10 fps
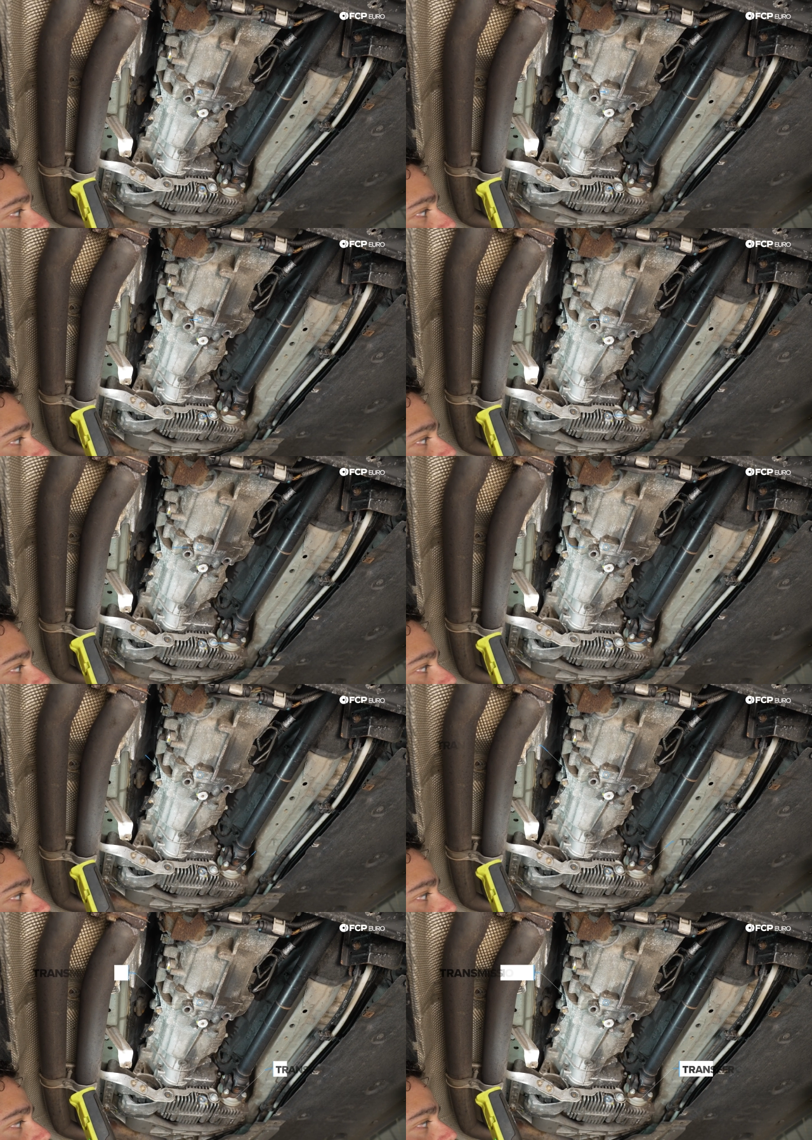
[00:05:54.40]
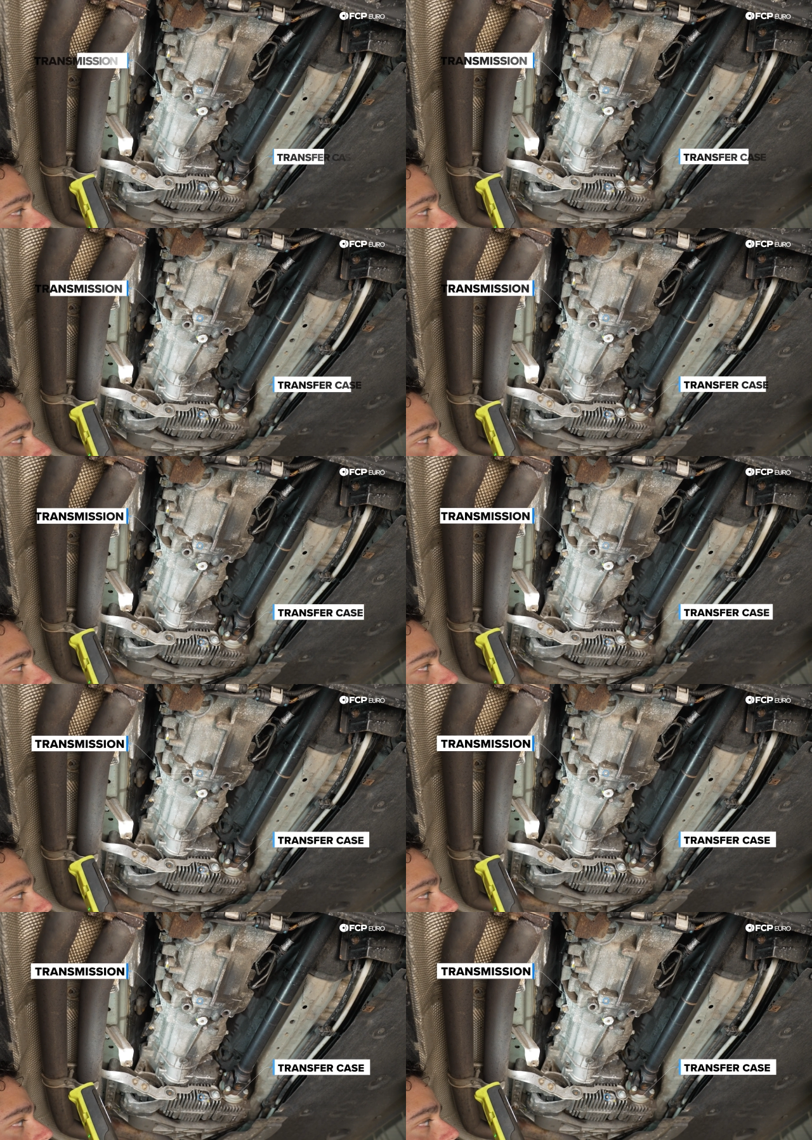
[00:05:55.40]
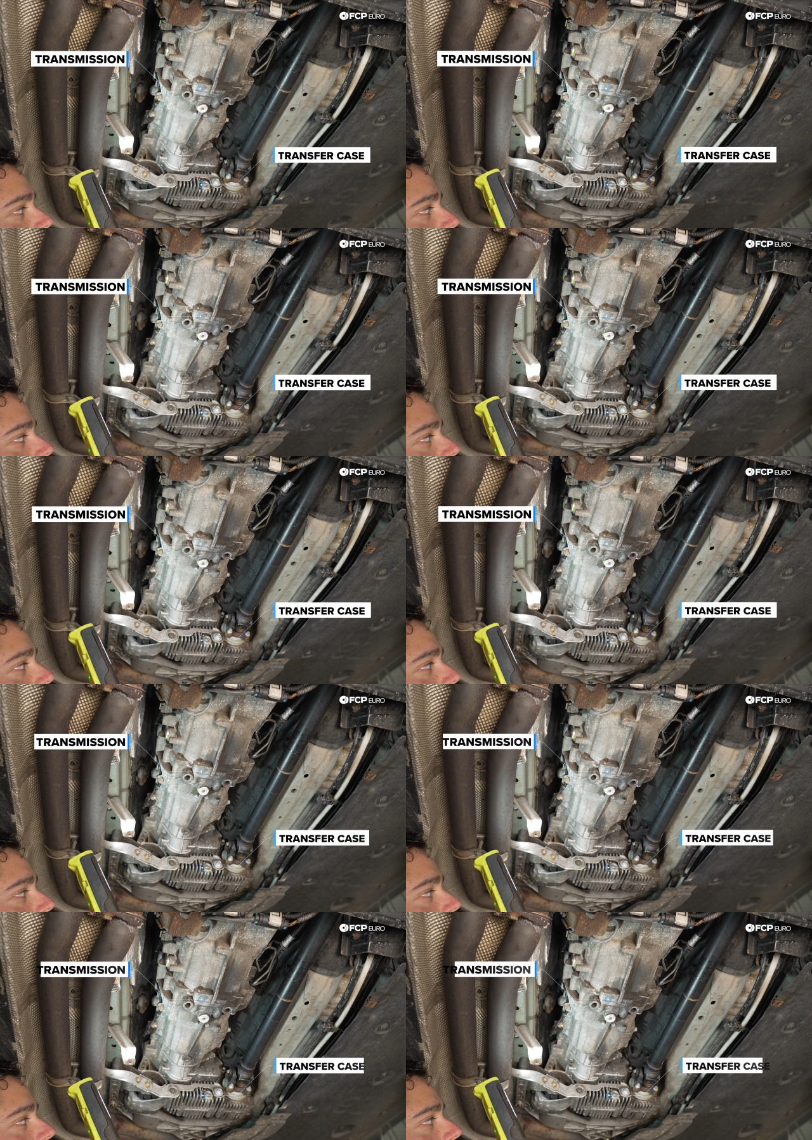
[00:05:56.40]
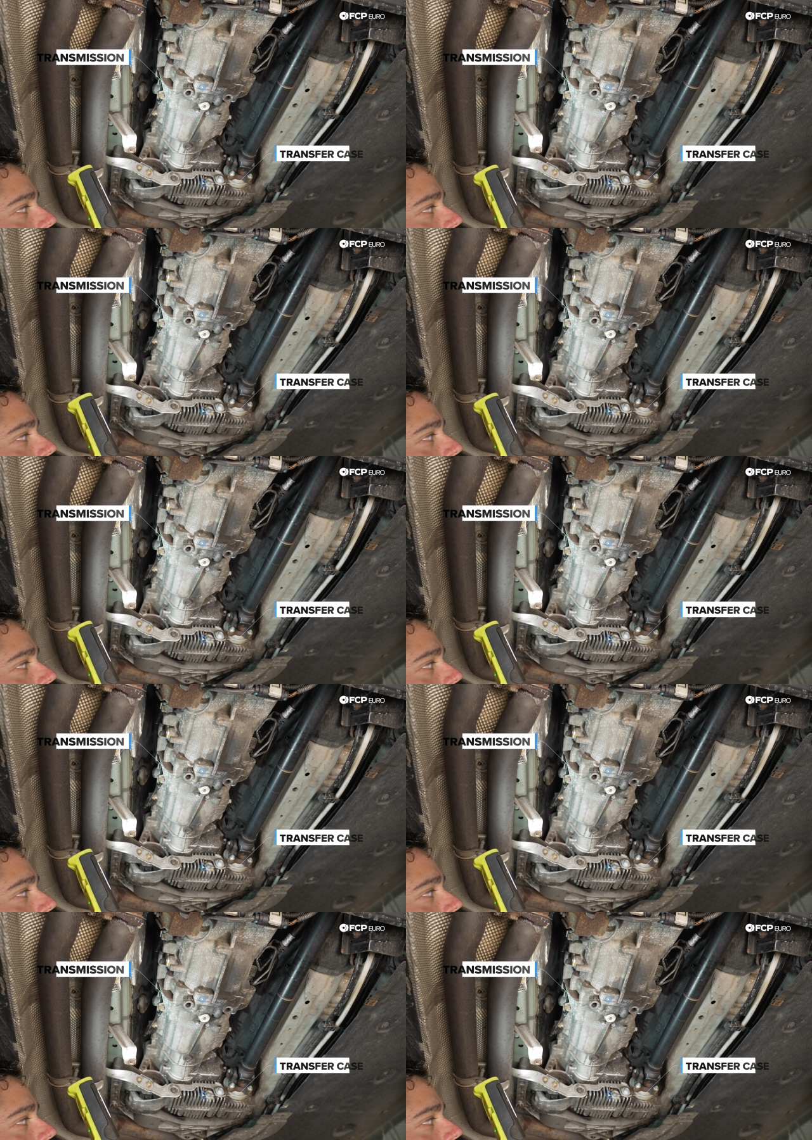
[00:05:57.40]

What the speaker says: (no speaker visible)